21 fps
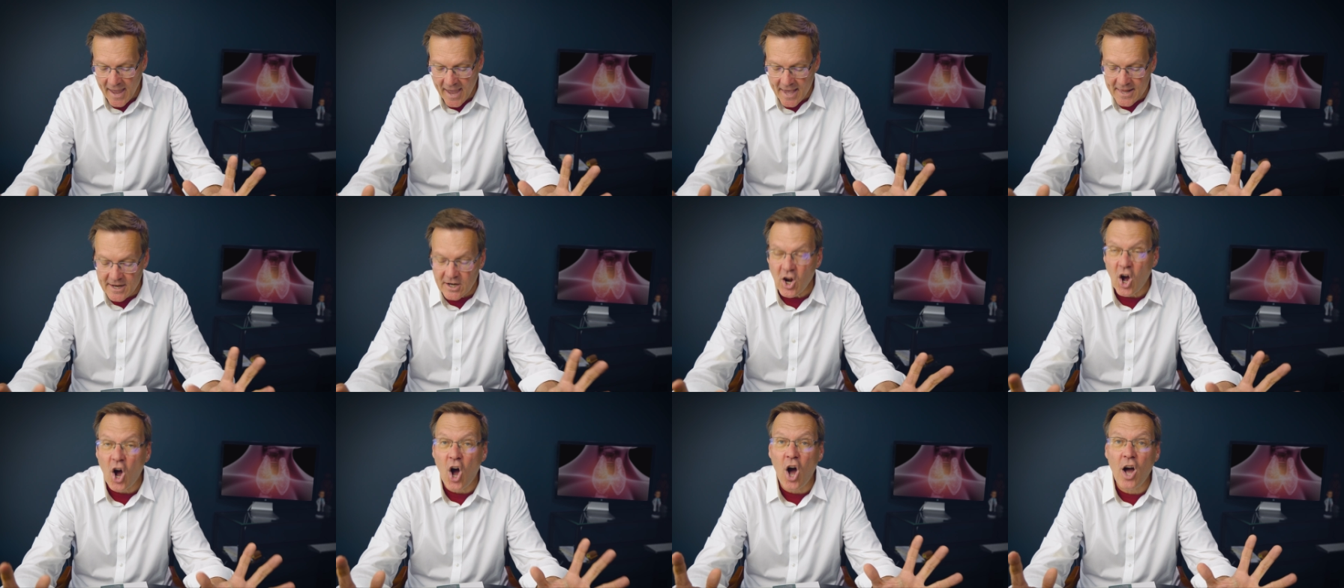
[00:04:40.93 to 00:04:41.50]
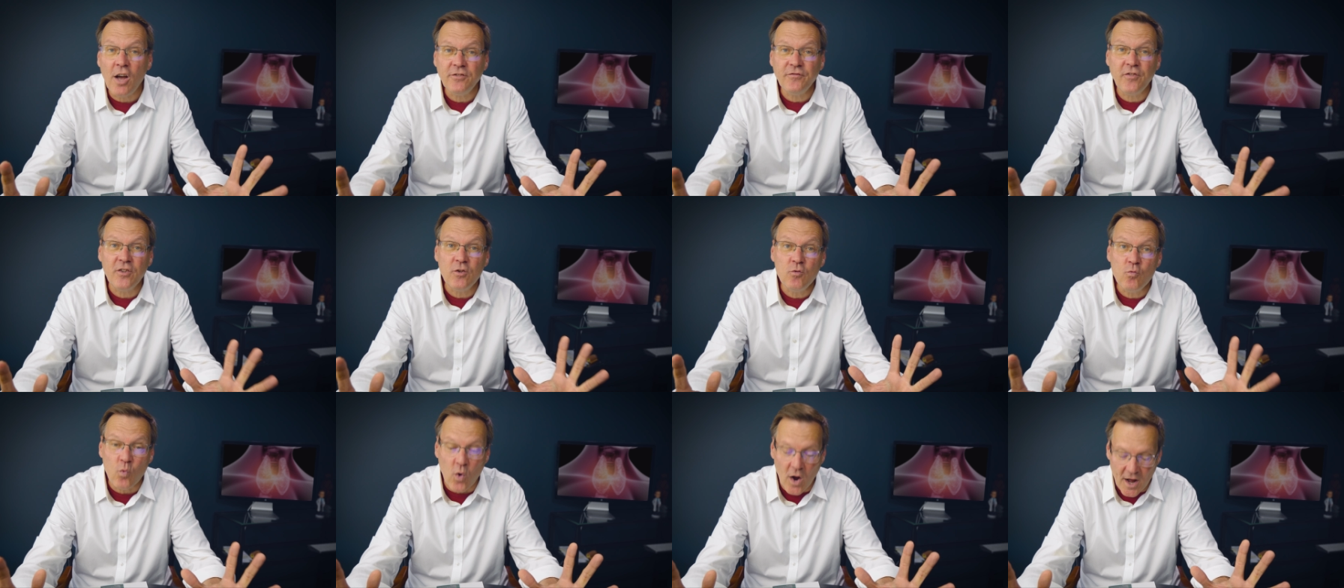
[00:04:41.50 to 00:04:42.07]
and it
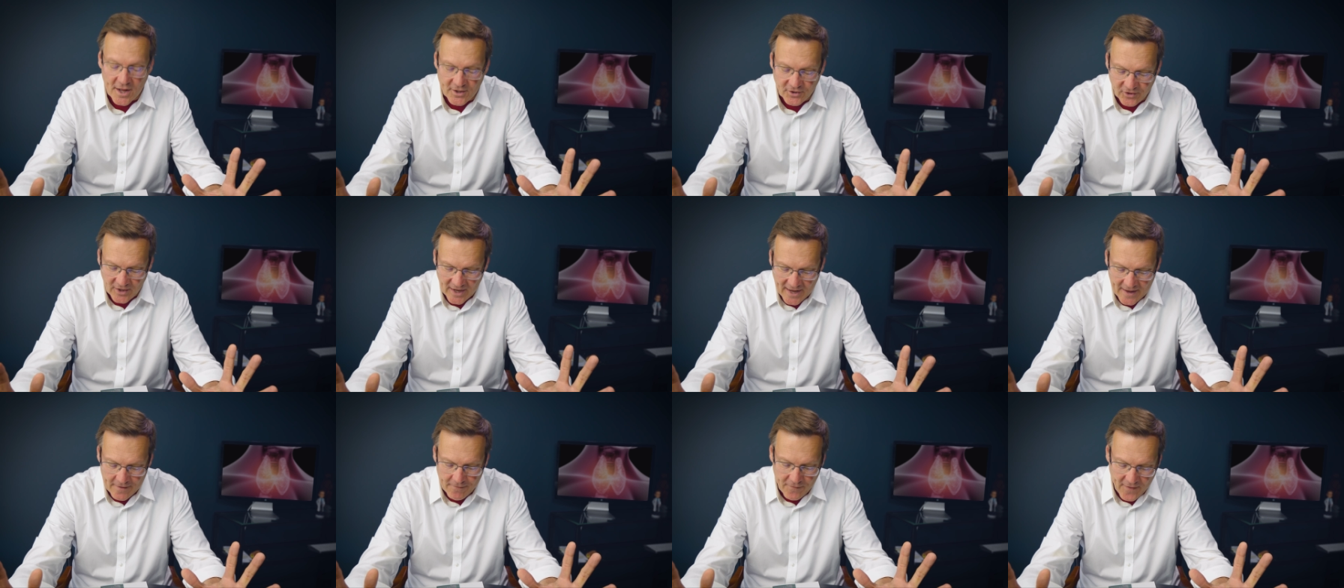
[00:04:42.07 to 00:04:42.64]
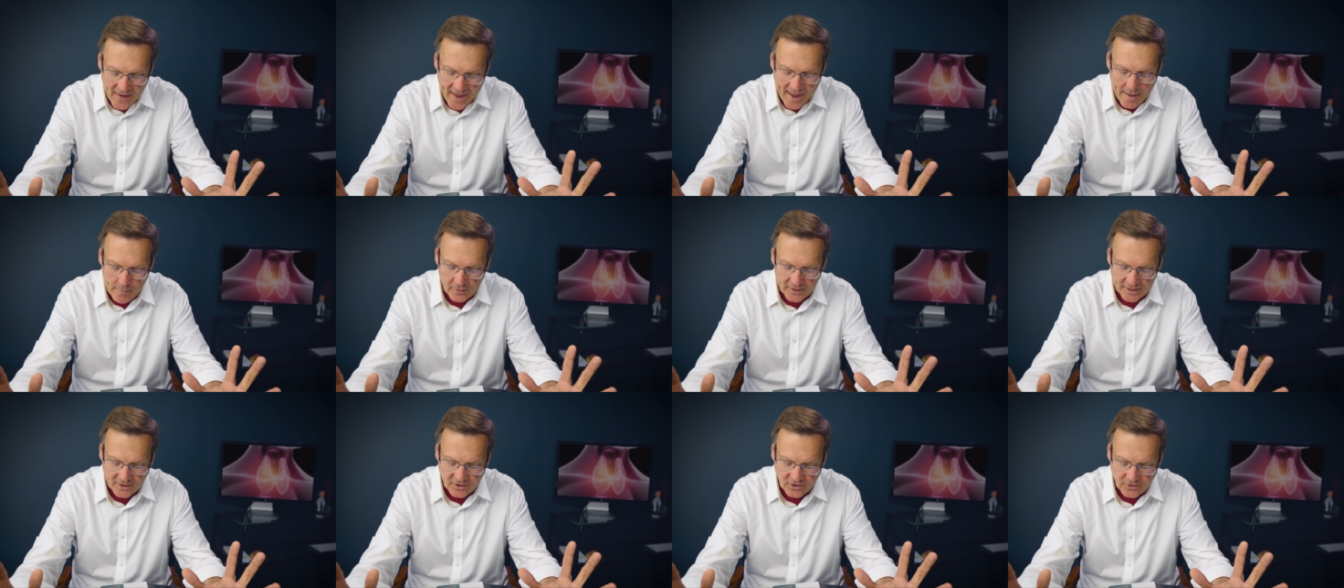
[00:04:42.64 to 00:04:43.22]
often runs in
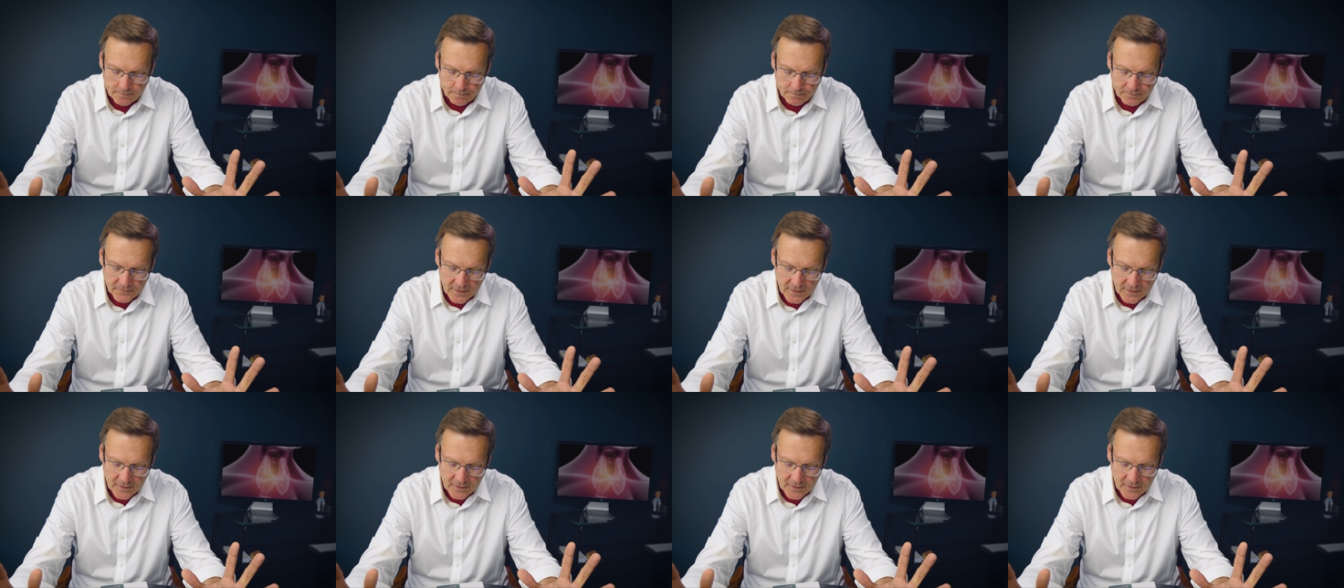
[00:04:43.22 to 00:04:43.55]
families.